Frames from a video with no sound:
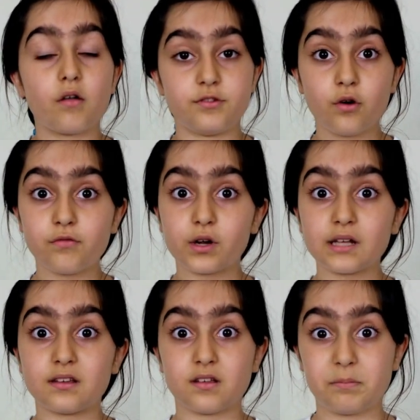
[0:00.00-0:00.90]
Don't forget
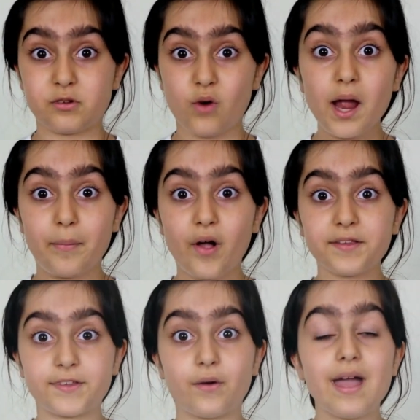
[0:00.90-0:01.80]
to subscribe
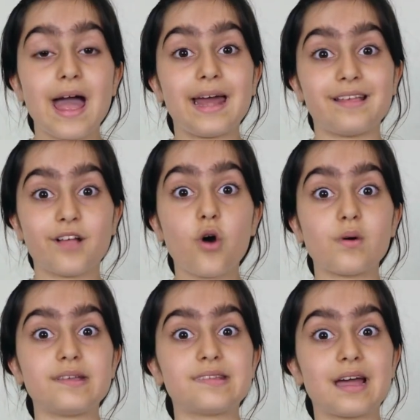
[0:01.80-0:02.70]
also. And as
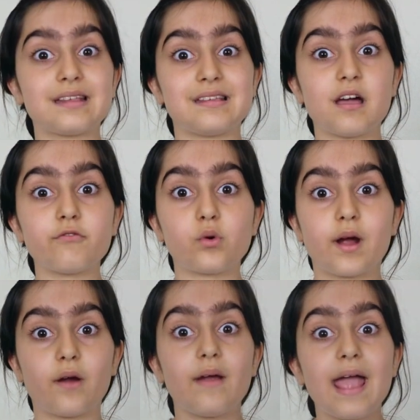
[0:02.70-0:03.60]
always, science is
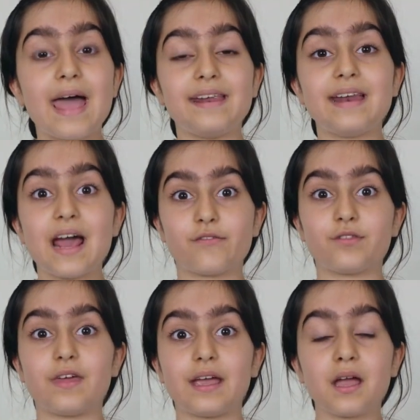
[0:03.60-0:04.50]
everywhere and in
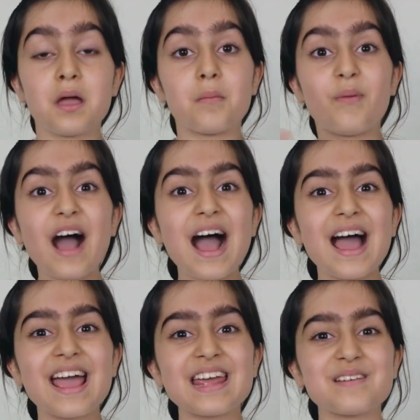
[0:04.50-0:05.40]
everything.
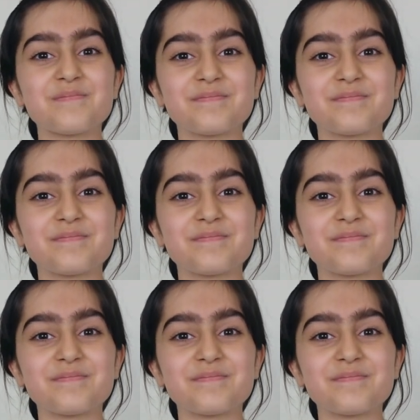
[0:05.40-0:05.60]
Bye!